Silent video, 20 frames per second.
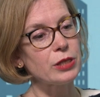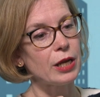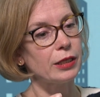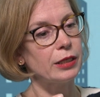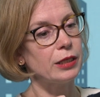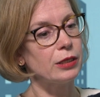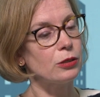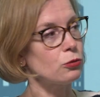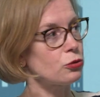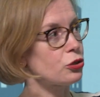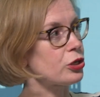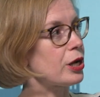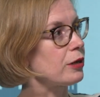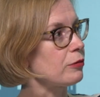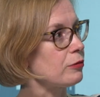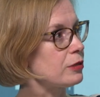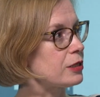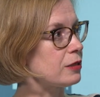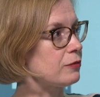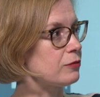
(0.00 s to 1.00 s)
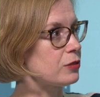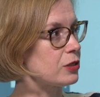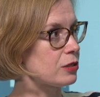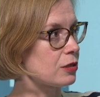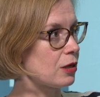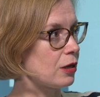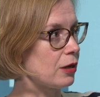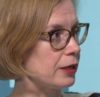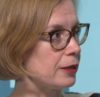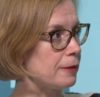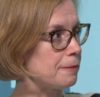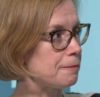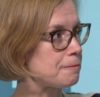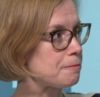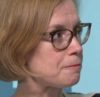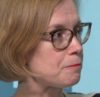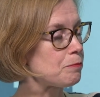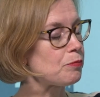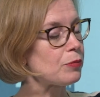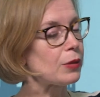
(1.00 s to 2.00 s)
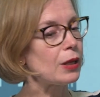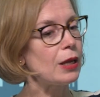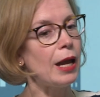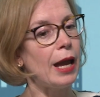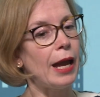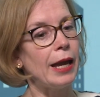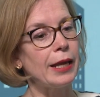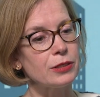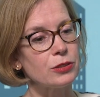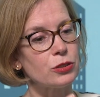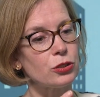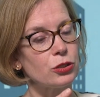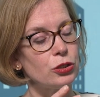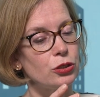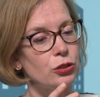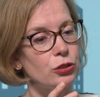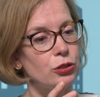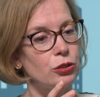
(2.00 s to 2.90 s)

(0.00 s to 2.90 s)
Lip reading: technique called generative design, and